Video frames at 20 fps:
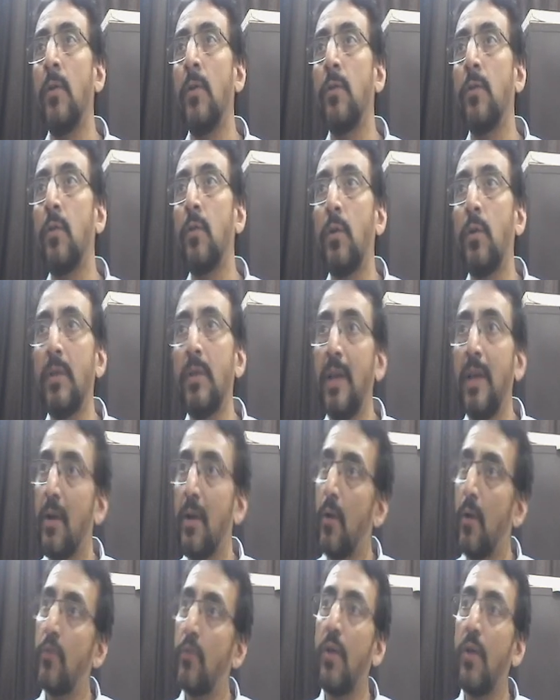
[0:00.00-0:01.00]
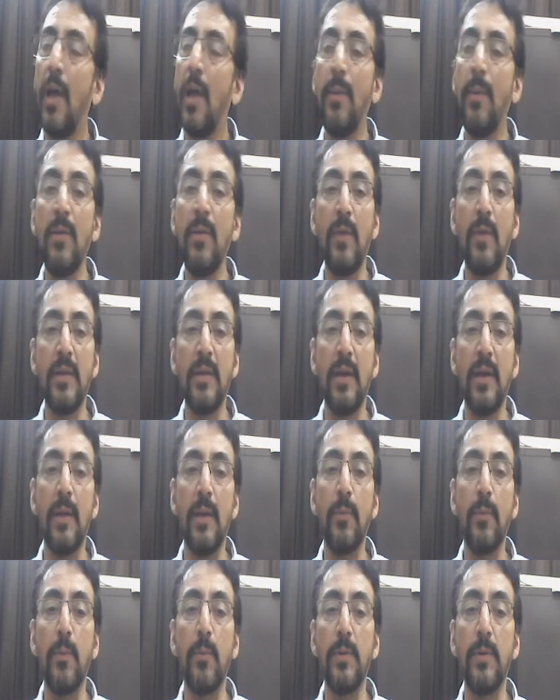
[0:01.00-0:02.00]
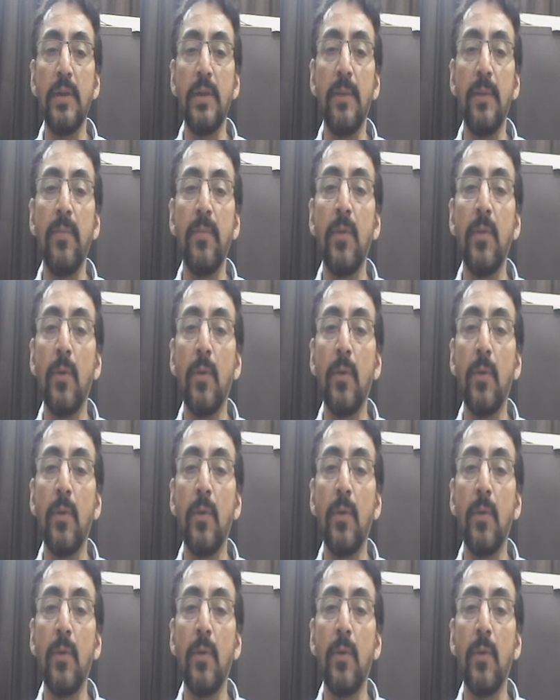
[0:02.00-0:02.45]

so they are also having Vatahara property.